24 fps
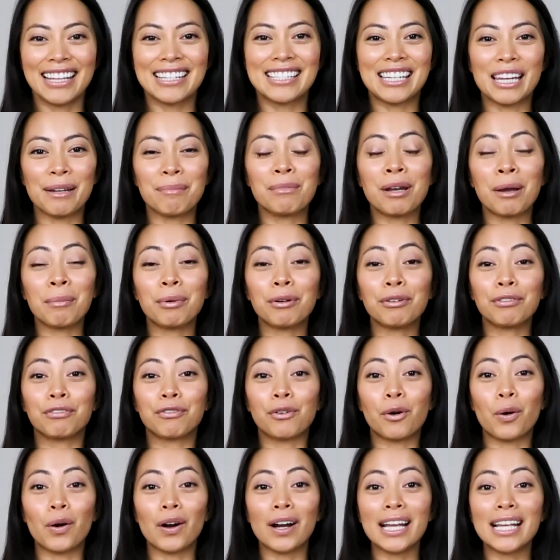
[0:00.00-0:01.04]
Tip number
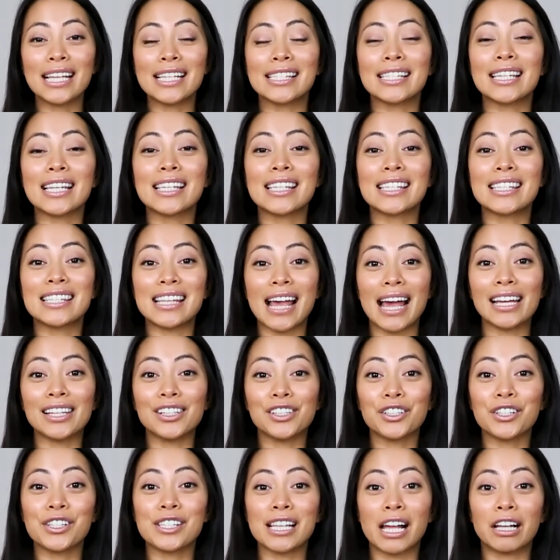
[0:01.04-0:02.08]
4 is to set
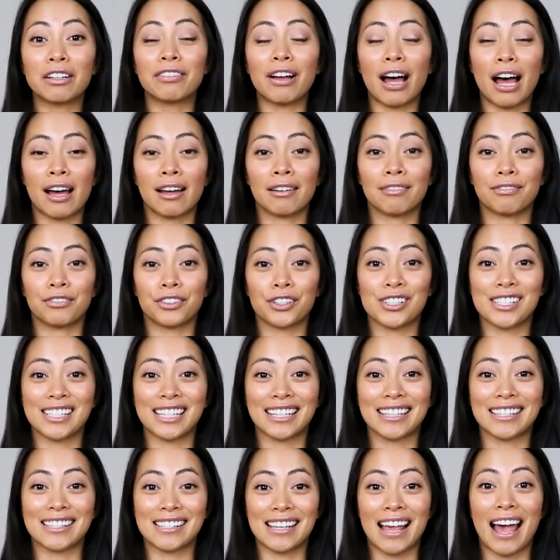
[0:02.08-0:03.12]
yourself up for
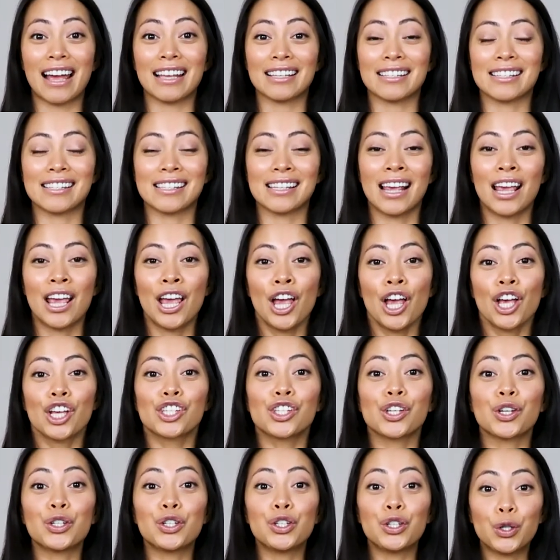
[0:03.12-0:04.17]
success.
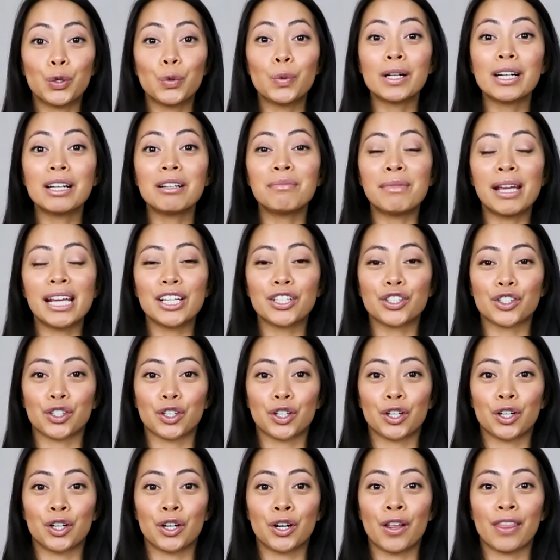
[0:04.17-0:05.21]
So you want to make
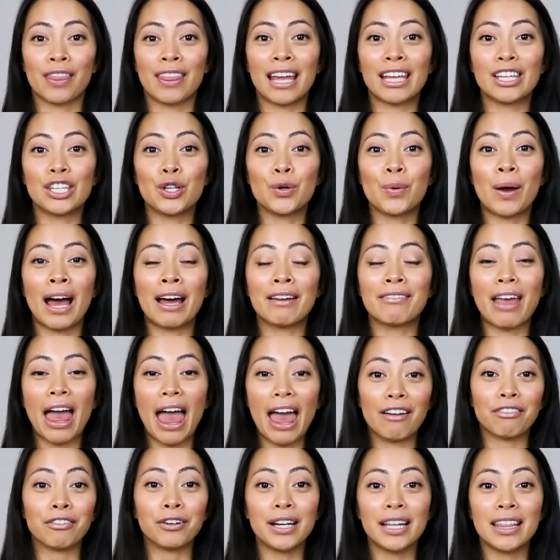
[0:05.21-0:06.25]
sure that you have
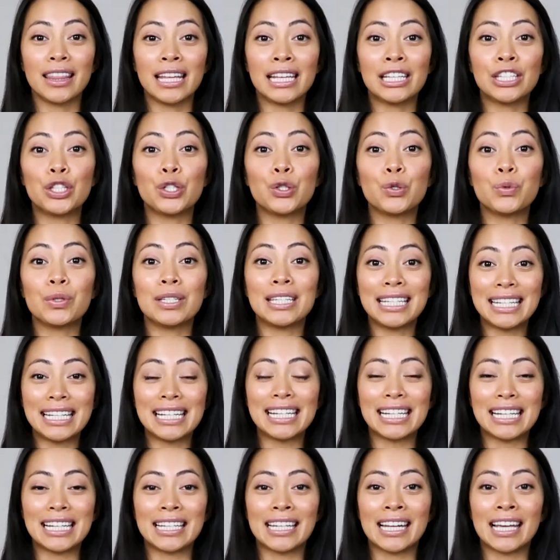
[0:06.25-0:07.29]
everything you
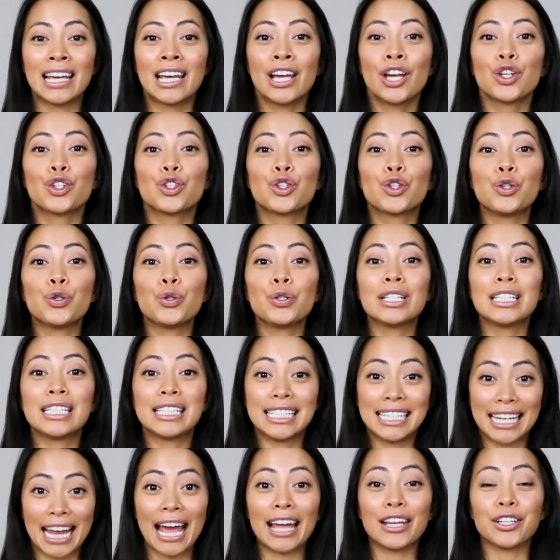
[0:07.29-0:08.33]
need to
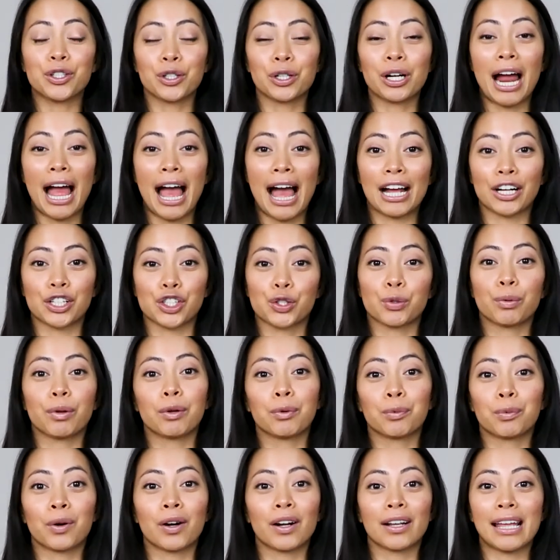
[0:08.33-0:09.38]
get your
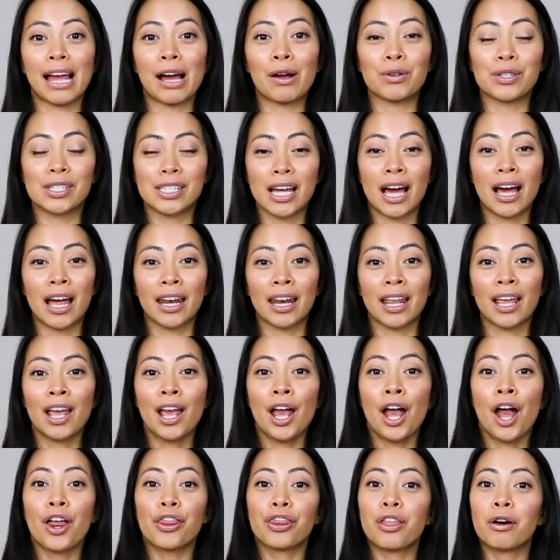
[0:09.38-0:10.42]
actual workout done.
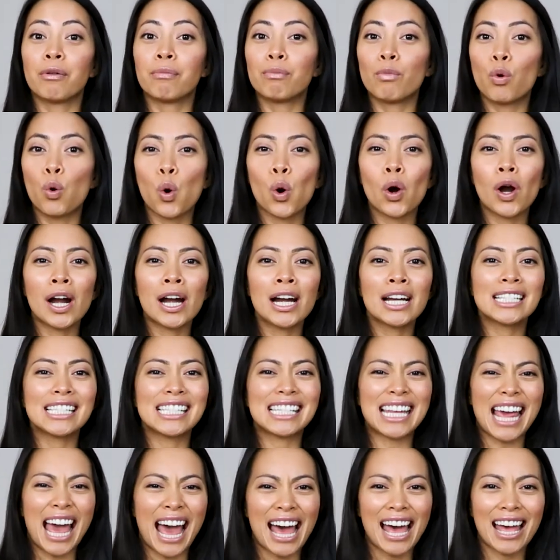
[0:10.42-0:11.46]
The more
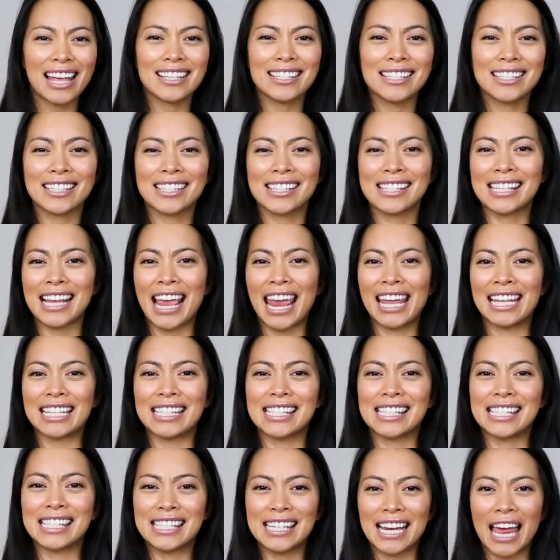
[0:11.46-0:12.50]
tasks and
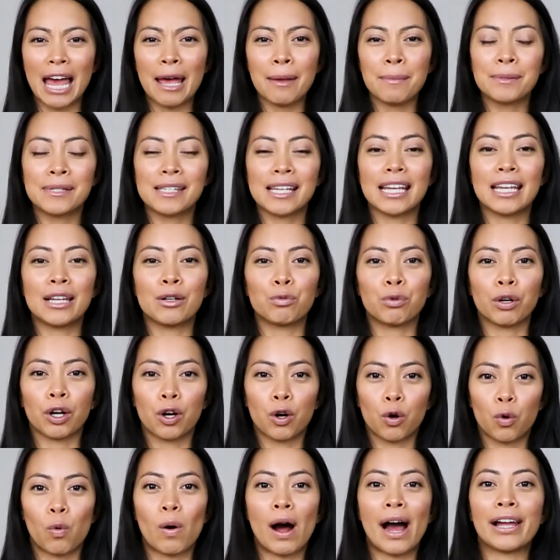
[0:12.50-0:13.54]
steps it
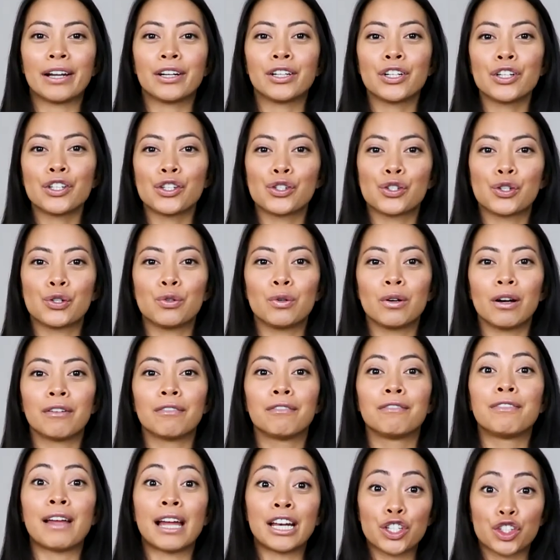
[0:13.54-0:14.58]
requires to
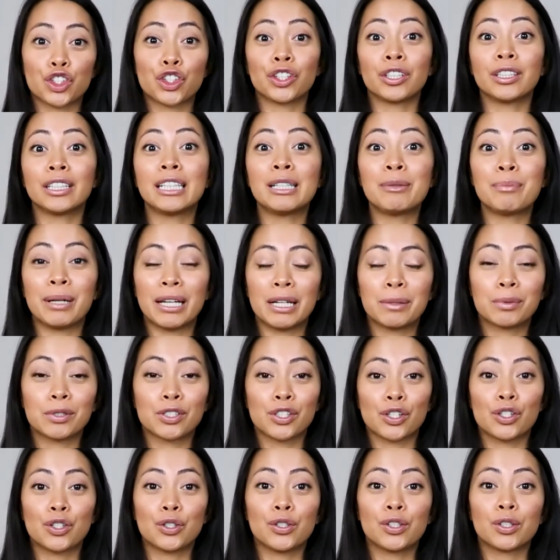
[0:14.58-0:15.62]
eventually be able
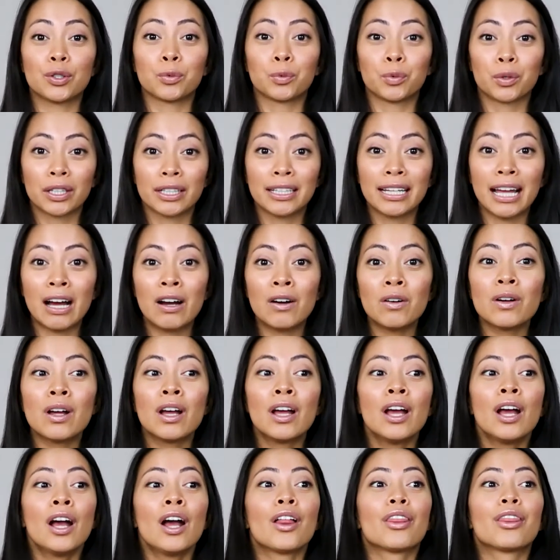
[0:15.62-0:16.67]
to do your workout,
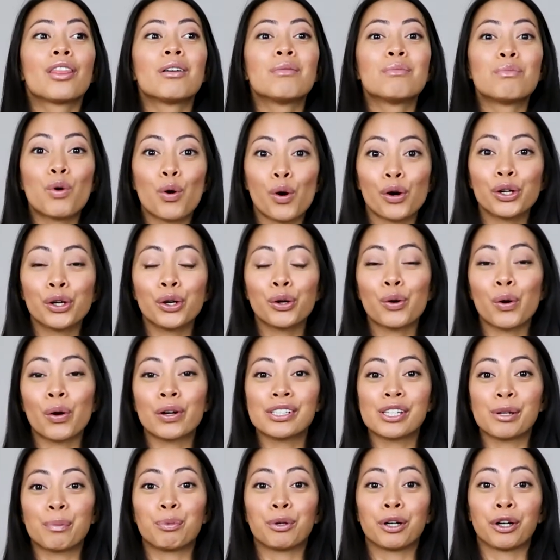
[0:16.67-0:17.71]
the more you're
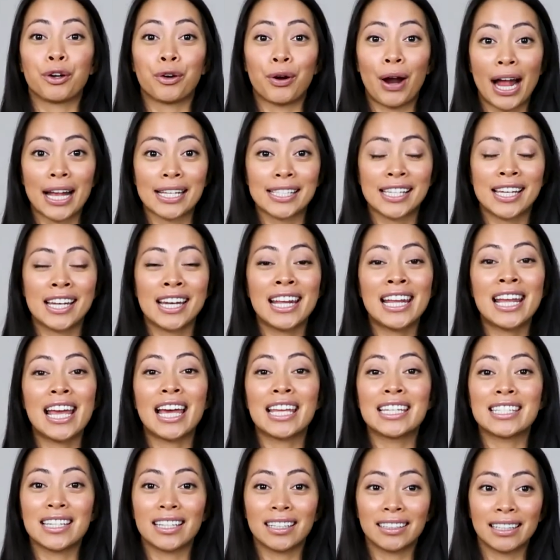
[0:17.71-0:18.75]
going to procrastinate
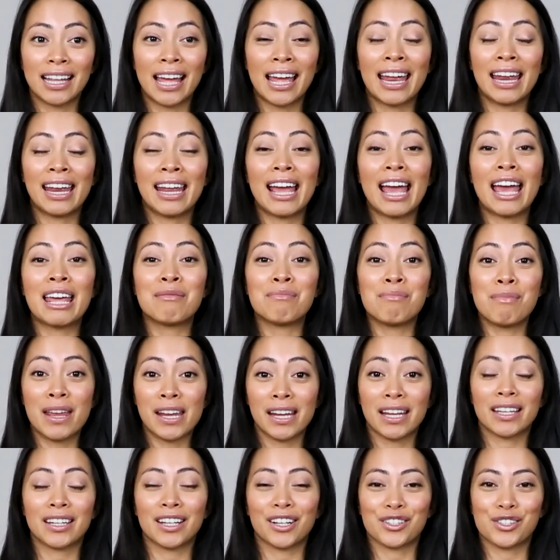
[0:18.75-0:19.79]
and delay and
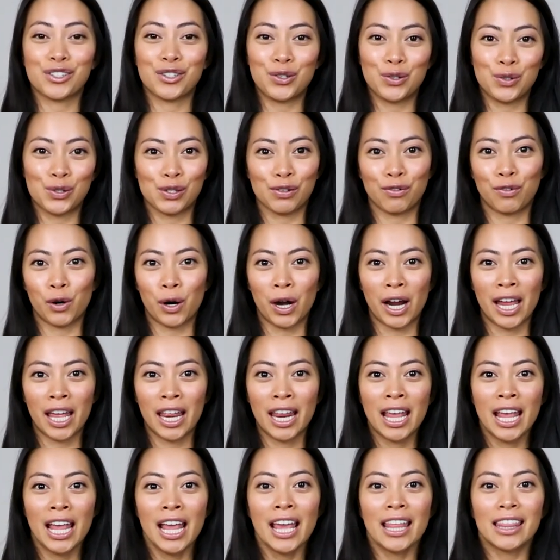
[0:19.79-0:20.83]
make an excuse for it.
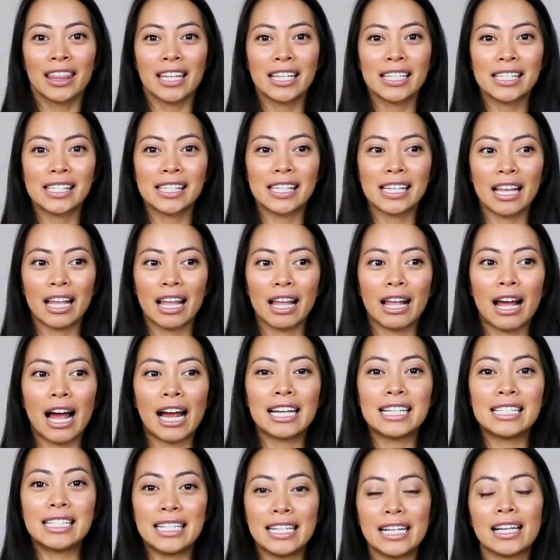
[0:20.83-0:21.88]
This
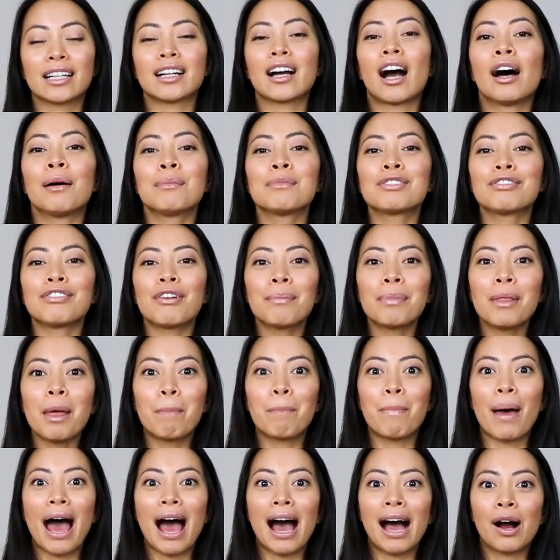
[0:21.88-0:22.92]
idea comes from the
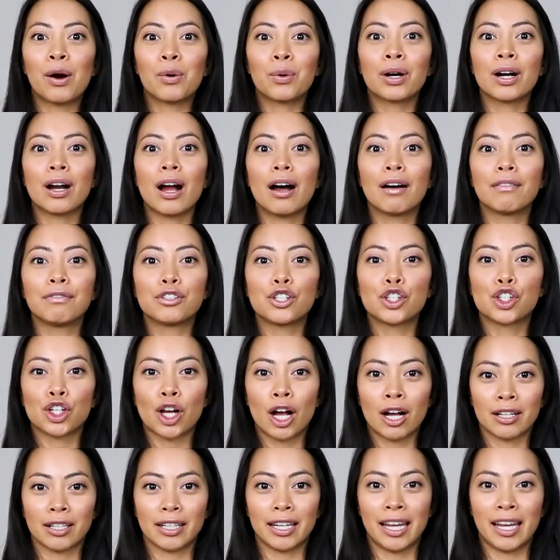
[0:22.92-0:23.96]
power of
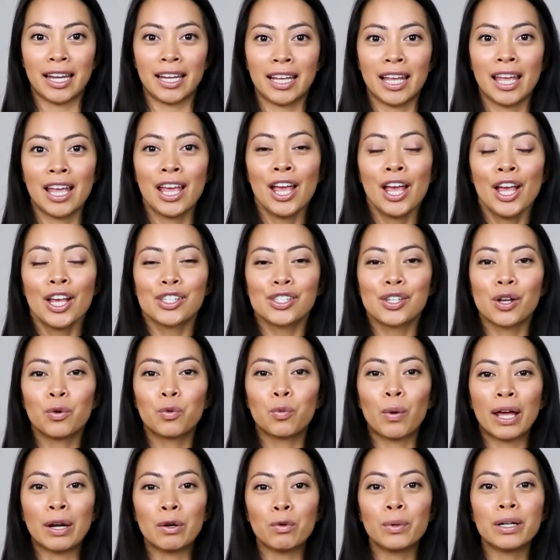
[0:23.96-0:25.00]
chunking. So
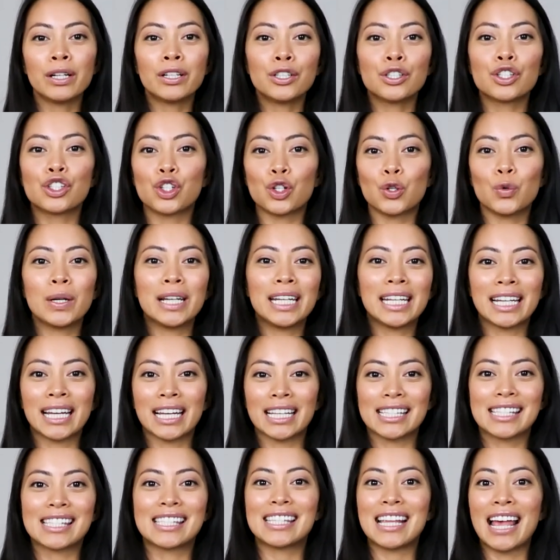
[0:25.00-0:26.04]
when we're
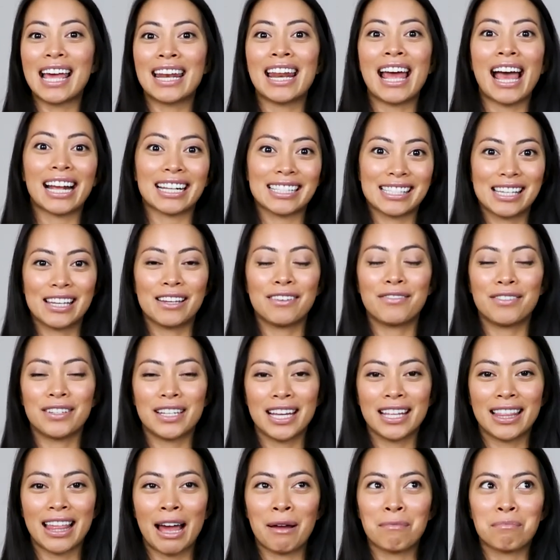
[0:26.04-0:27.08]
doing said
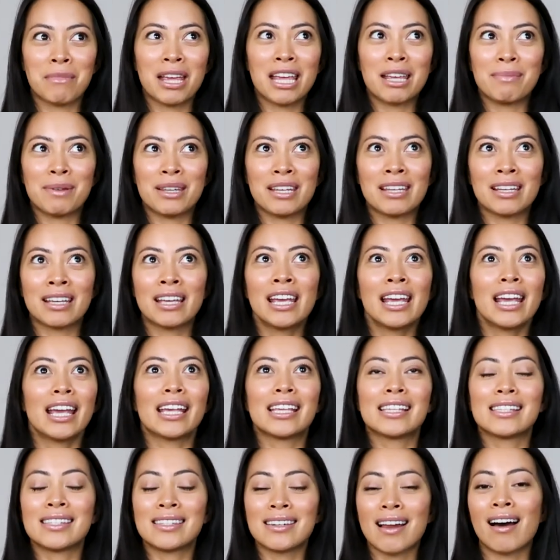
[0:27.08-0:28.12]
activity that maybe
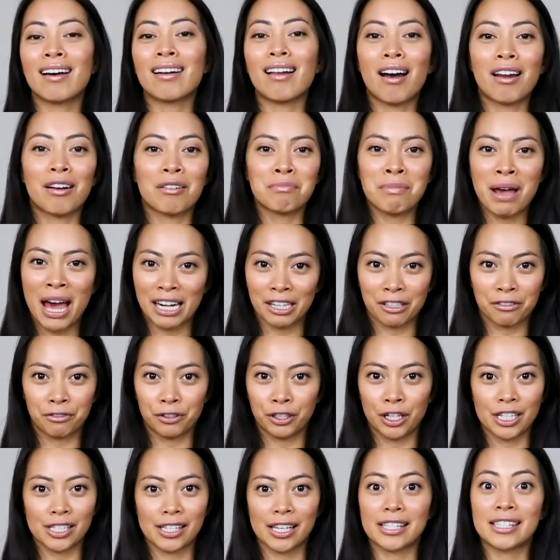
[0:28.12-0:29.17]
is not automatic
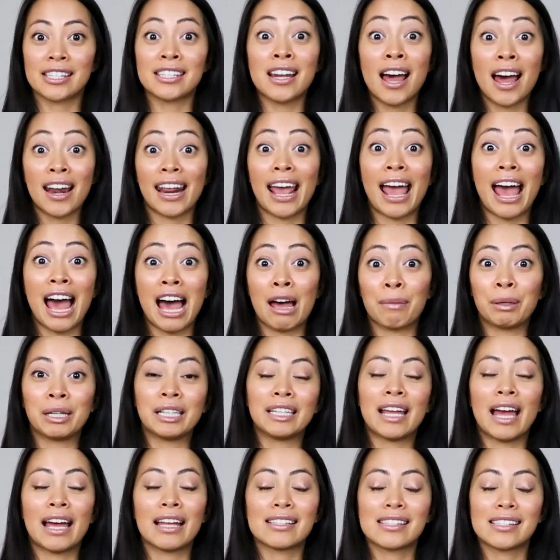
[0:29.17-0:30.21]
for us, it's not a
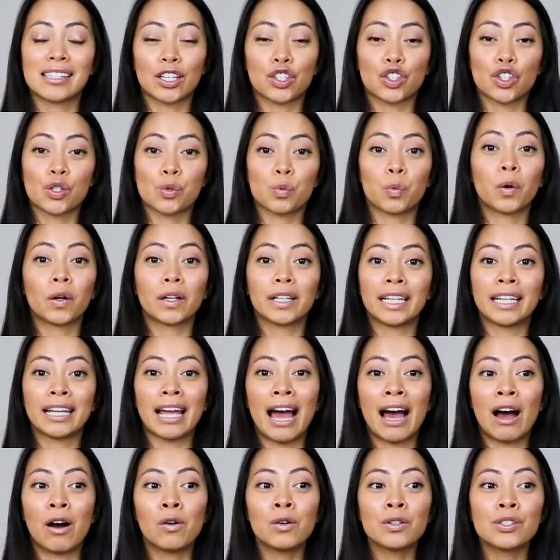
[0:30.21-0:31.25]
habit yet, such as working
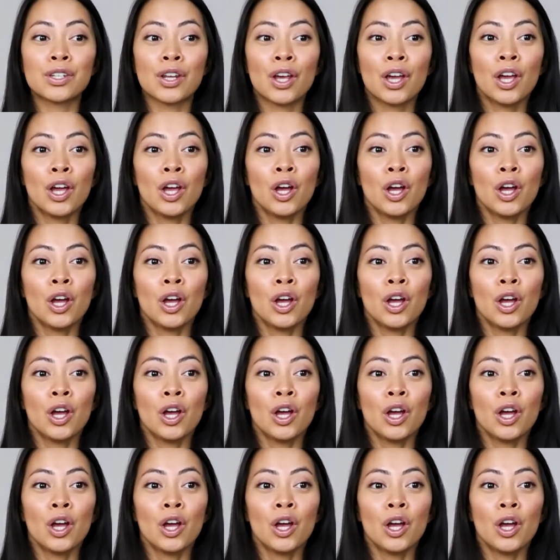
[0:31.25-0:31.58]
out,